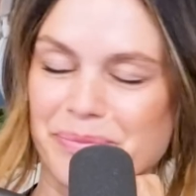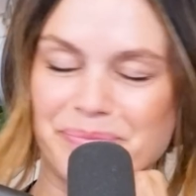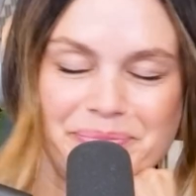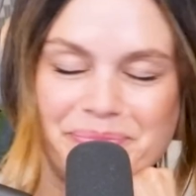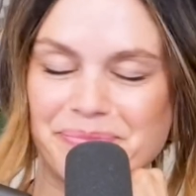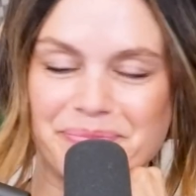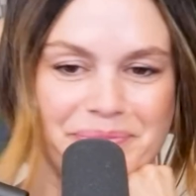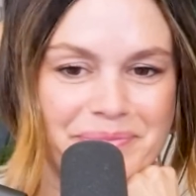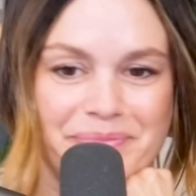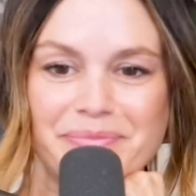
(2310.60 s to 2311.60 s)
People have
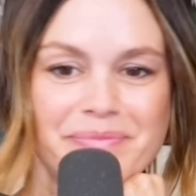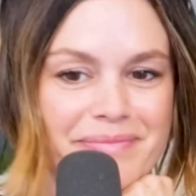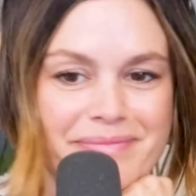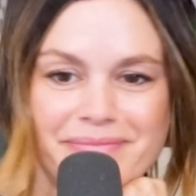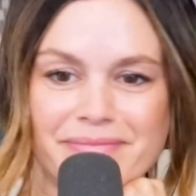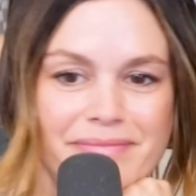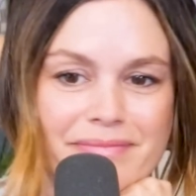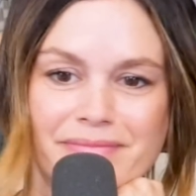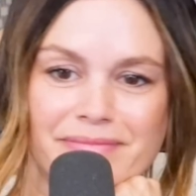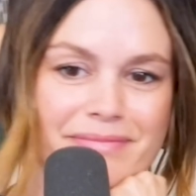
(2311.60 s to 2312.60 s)
started a whole
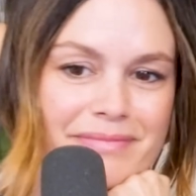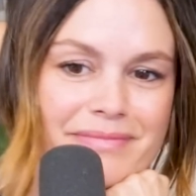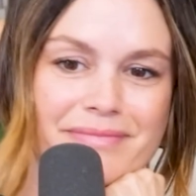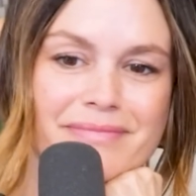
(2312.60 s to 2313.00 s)
thing in the